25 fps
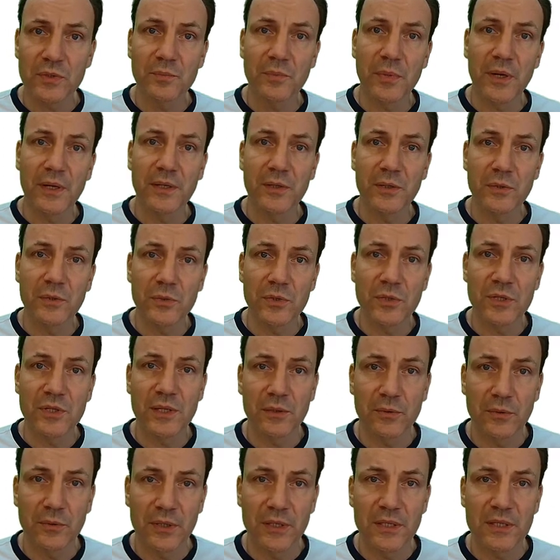by the user
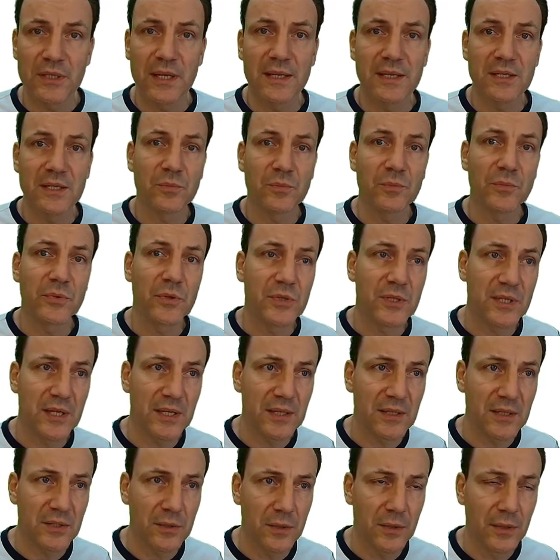synchronization
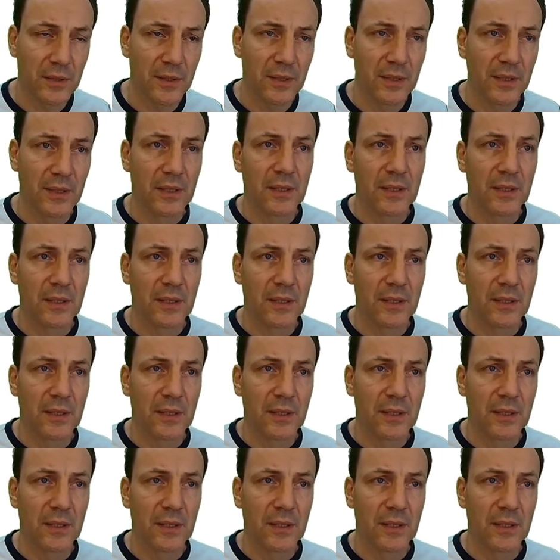processor